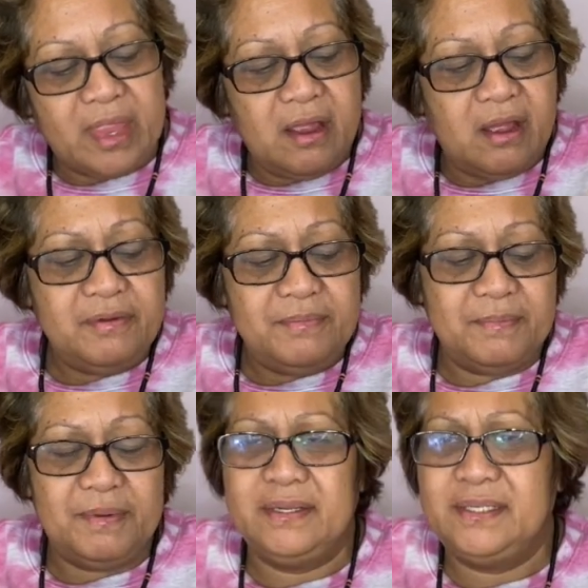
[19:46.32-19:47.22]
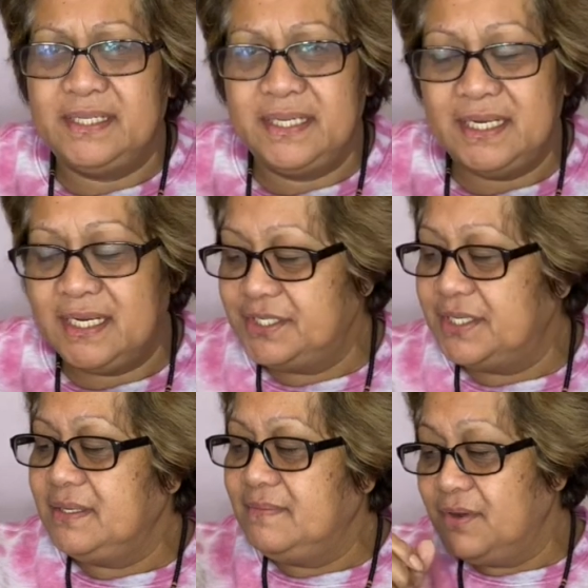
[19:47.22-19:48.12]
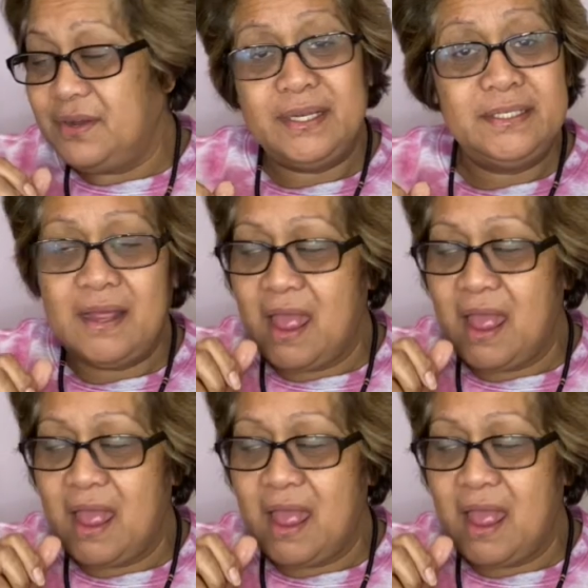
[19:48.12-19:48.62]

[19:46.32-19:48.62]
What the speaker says: I remember as a teenager, guys,